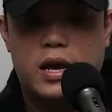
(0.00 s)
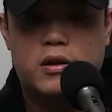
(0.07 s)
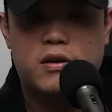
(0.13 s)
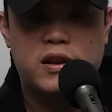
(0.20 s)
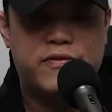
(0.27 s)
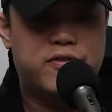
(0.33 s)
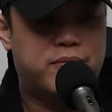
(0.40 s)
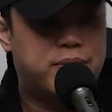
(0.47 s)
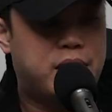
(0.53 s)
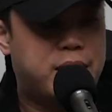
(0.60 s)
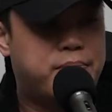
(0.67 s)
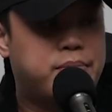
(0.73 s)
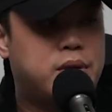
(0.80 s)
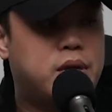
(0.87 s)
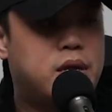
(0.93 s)
got it from
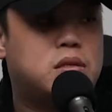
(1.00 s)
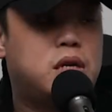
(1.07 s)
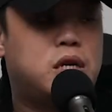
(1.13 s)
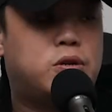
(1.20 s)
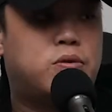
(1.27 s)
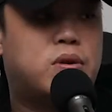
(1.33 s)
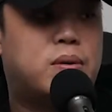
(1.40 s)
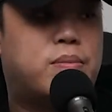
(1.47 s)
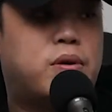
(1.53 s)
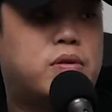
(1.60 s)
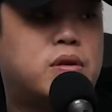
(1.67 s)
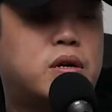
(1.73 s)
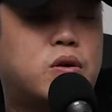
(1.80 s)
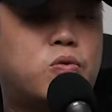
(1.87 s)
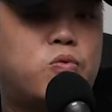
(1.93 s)
them. It took
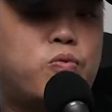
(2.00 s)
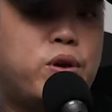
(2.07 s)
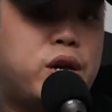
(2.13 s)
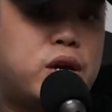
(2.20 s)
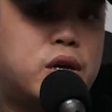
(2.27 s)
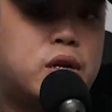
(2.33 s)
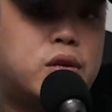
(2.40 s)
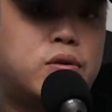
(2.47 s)
about a week